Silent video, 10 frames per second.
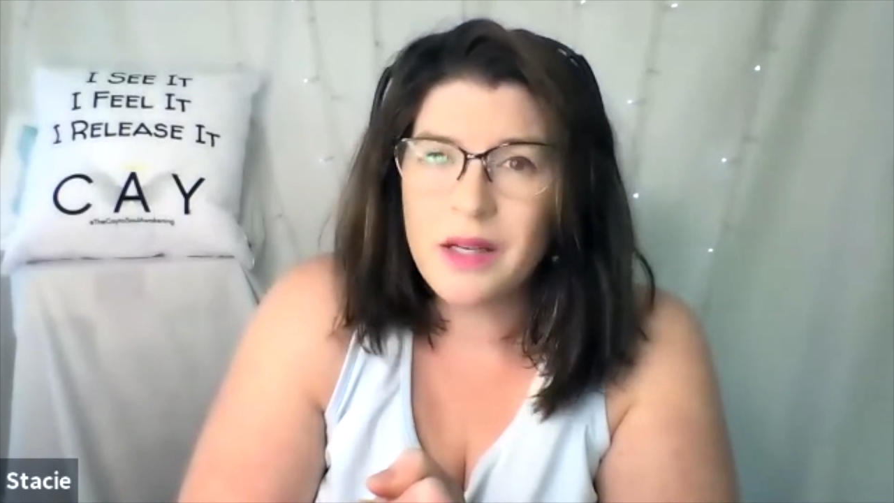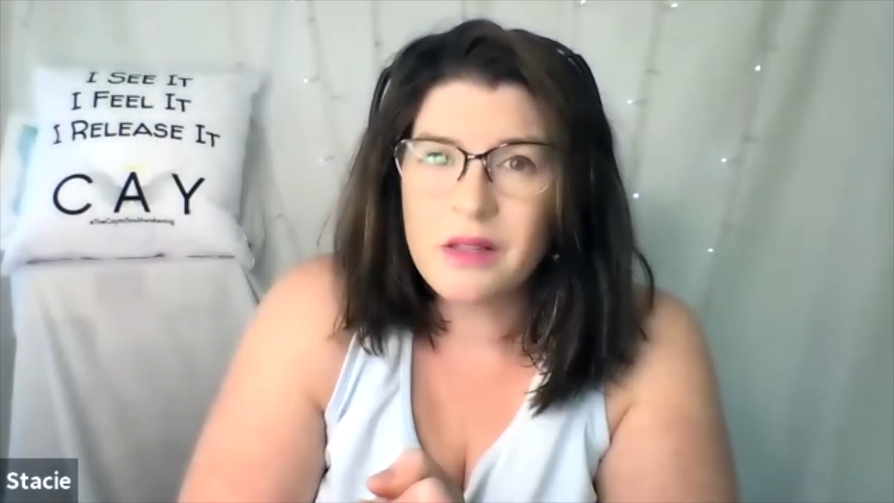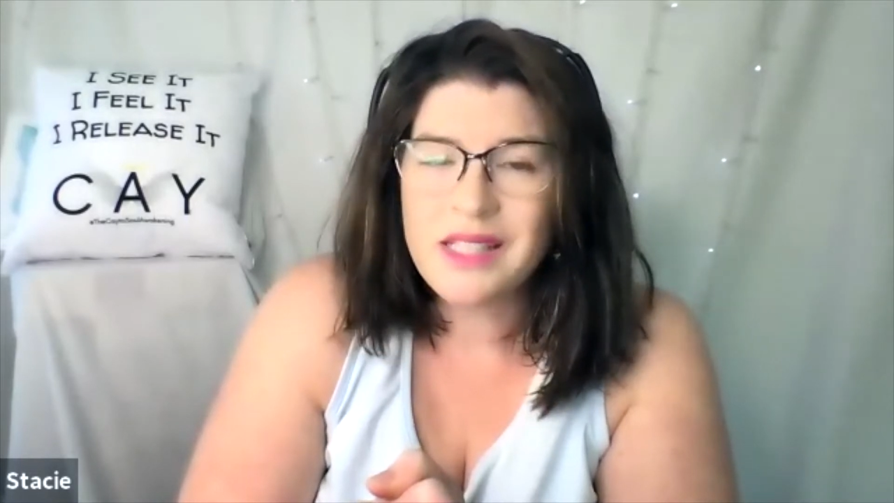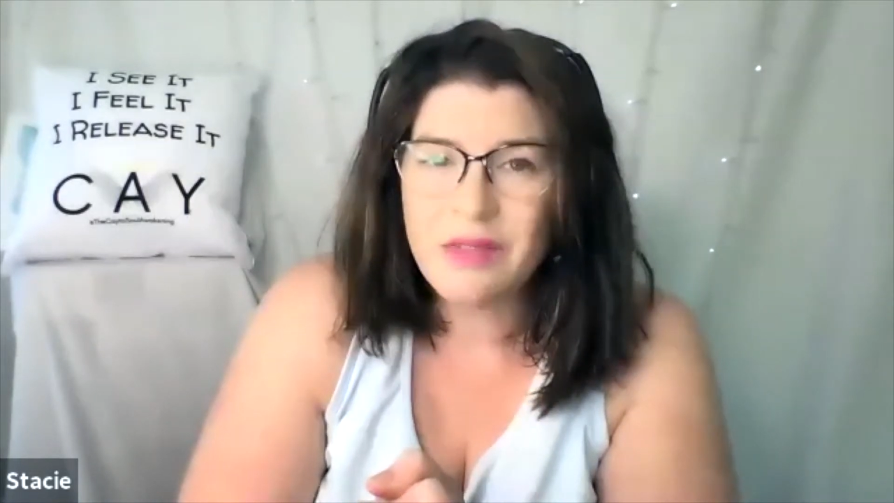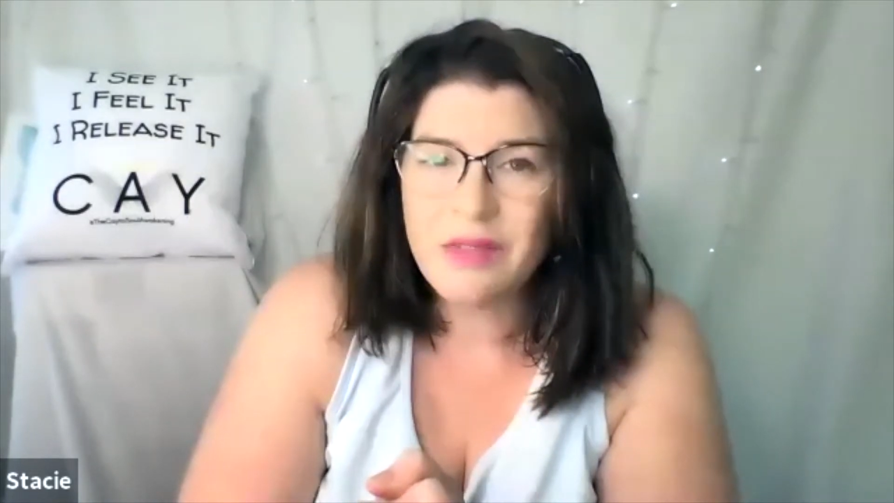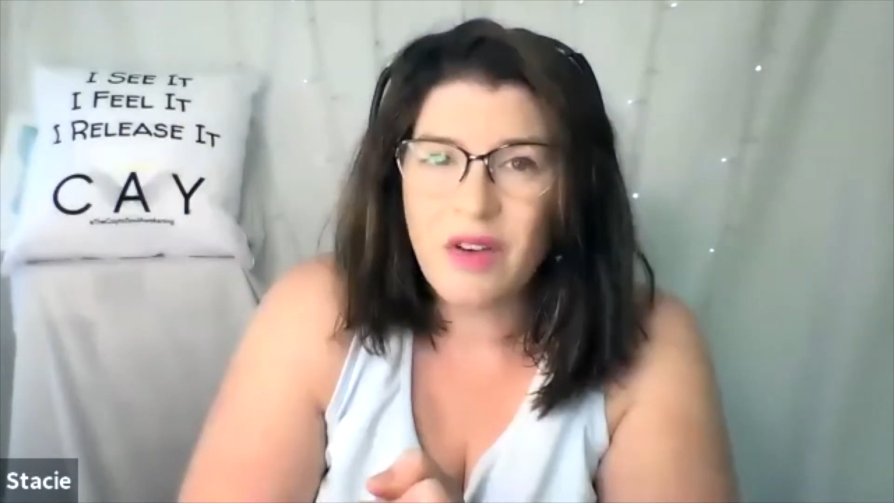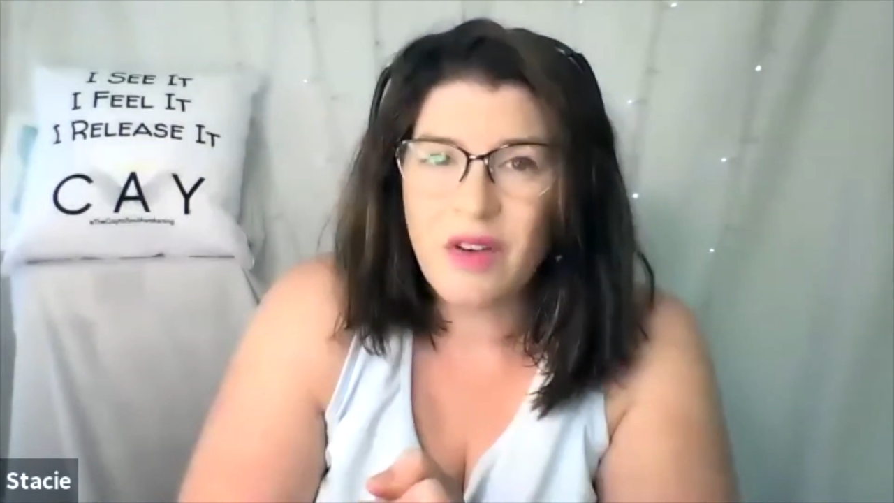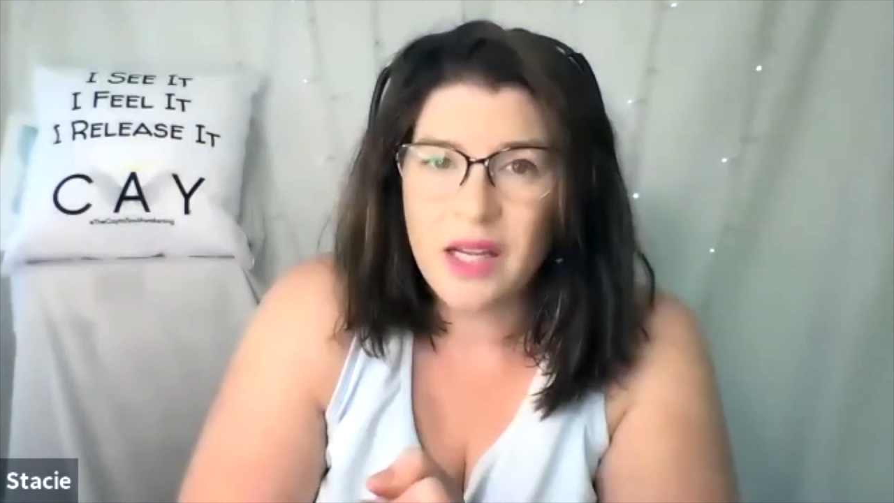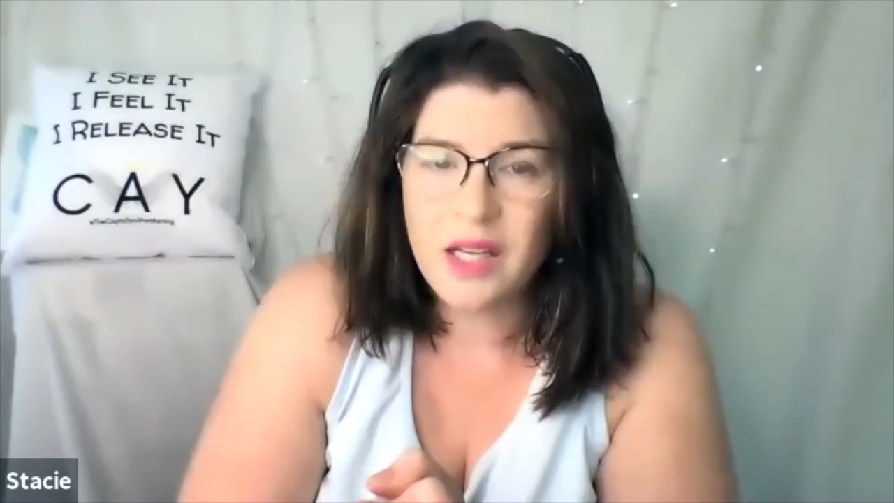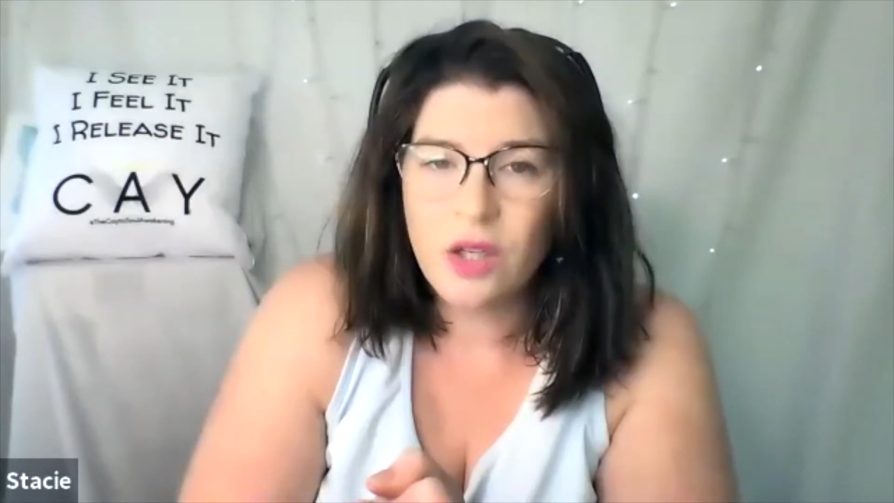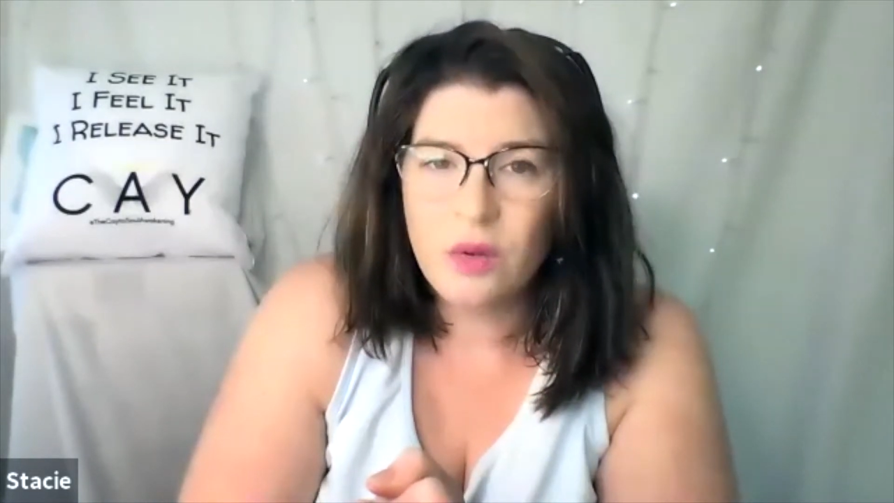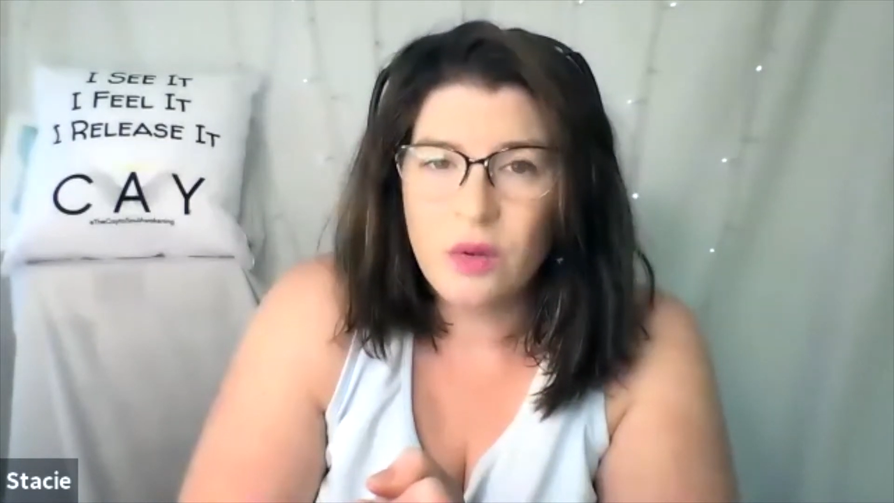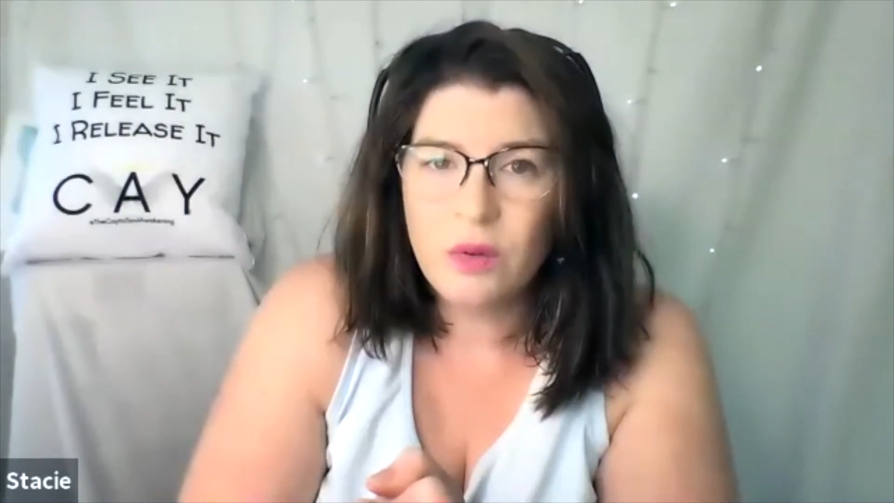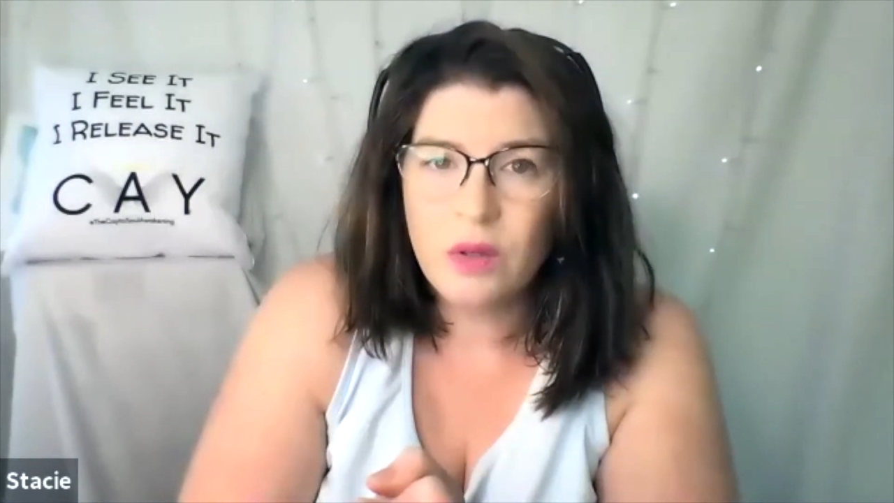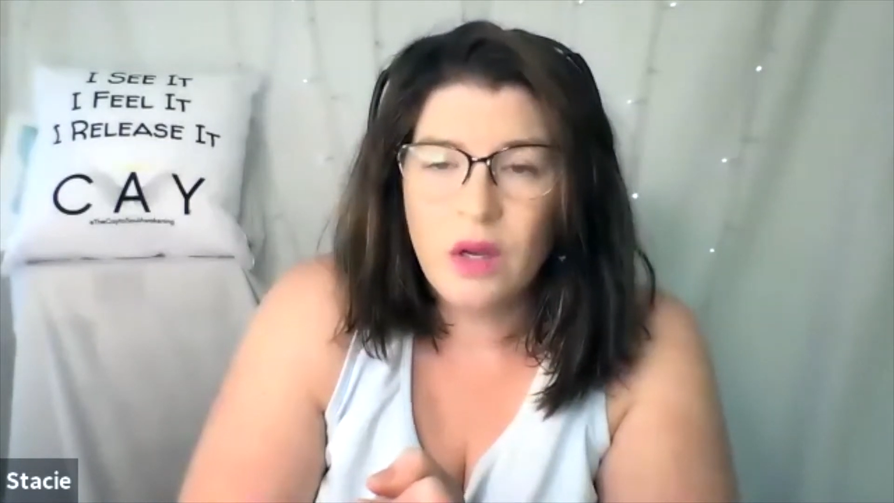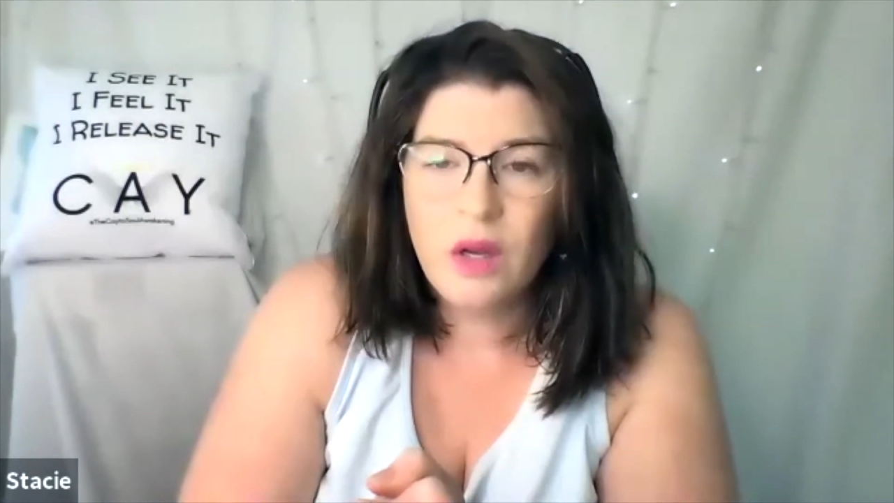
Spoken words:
else define you,